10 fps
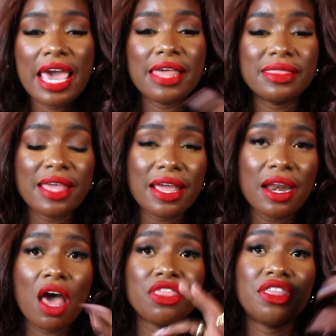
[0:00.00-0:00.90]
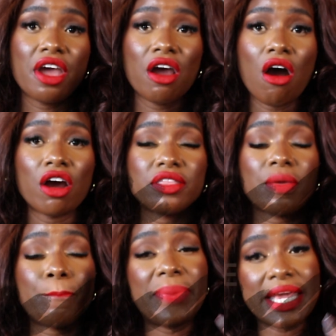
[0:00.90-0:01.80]
And then there are the
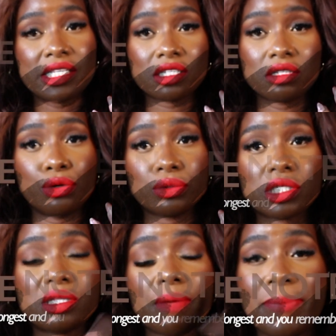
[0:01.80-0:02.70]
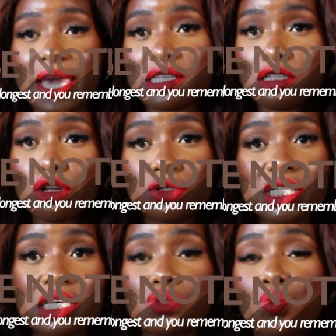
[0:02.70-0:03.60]
base notes. The base
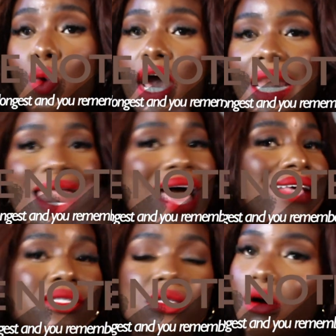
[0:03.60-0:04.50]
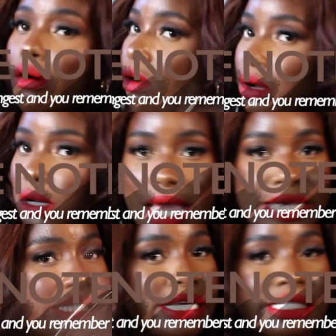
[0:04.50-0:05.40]
notes is what lasts on like
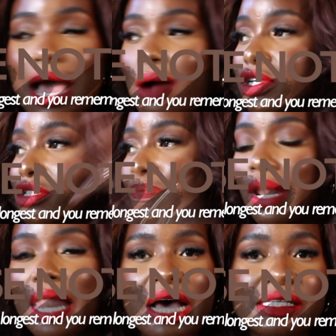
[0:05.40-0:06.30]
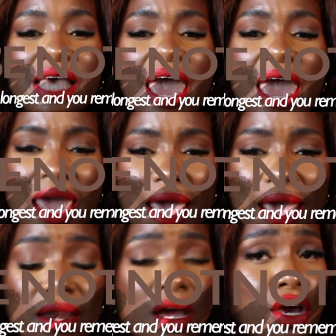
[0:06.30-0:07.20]
6 hours plus,
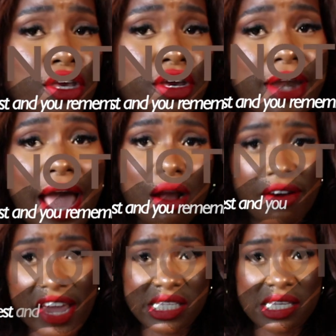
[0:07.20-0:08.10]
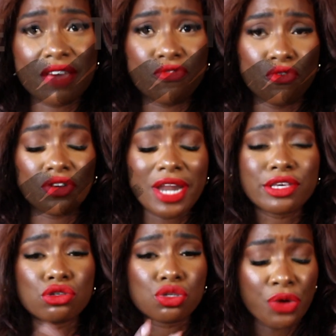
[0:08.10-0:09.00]
and you're not crazy if you feel
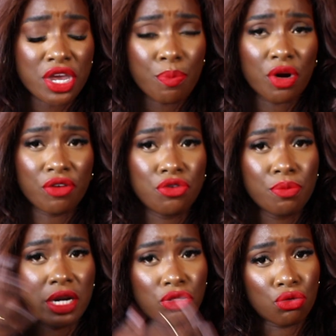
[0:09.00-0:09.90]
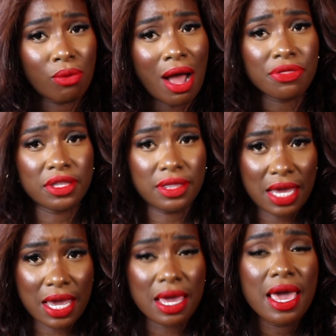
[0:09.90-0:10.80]
like you spray your perfume and throughout the
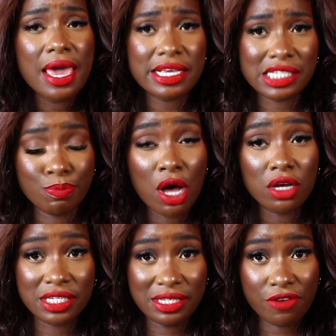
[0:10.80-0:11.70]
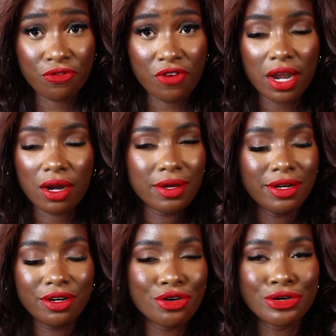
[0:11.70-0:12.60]
day it smells different.
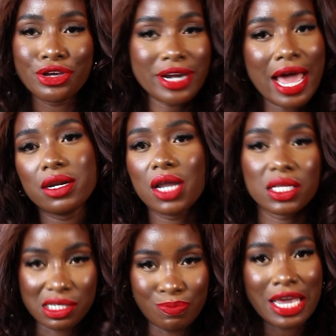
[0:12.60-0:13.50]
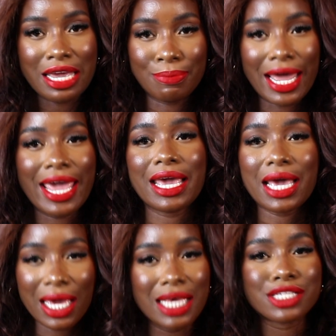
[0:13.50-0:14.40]
No, you're not nuts, babe.
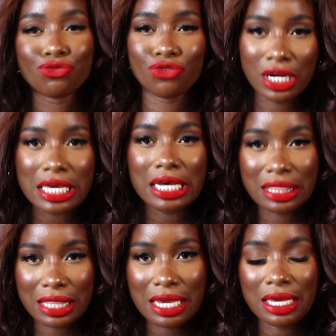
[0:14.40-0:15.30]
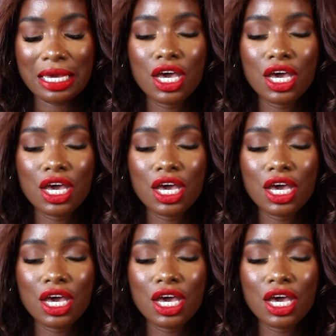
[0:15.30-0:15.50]
Like, it's really a thing.